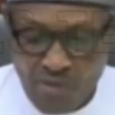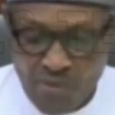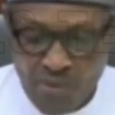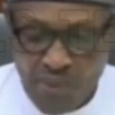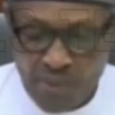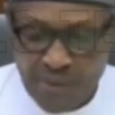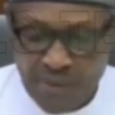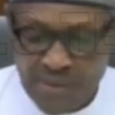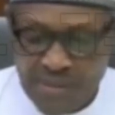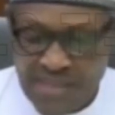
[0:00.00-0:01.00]
of the
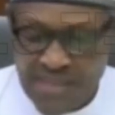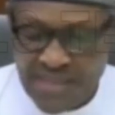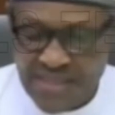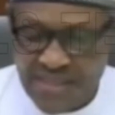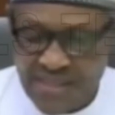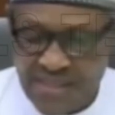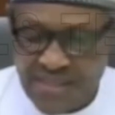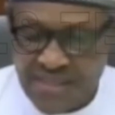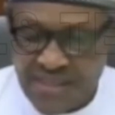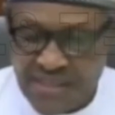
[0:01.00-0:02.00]
public regarding
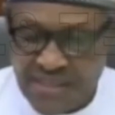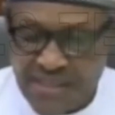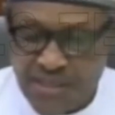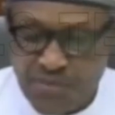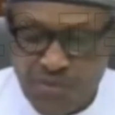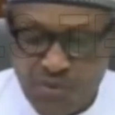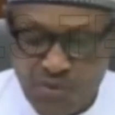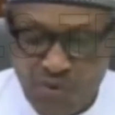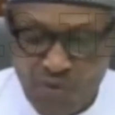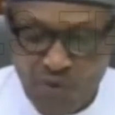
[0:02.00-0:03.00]
the excessive
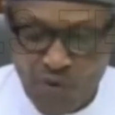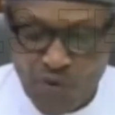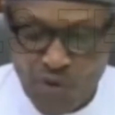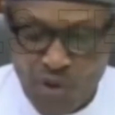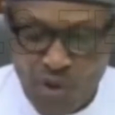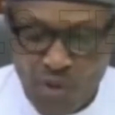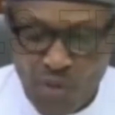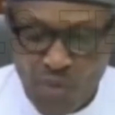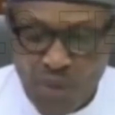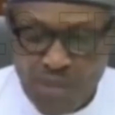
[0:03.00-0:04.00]
use of force
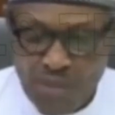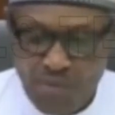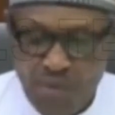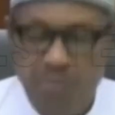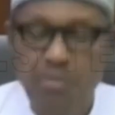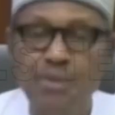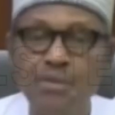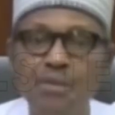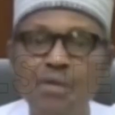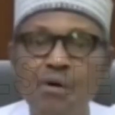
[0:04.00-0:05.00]
by some
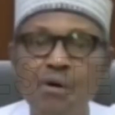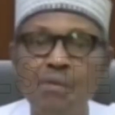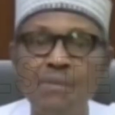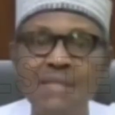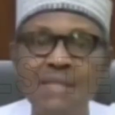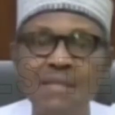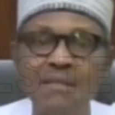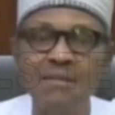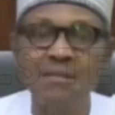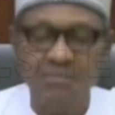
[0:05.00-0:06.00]
members of
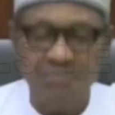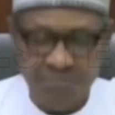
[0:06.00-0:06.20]
SARS.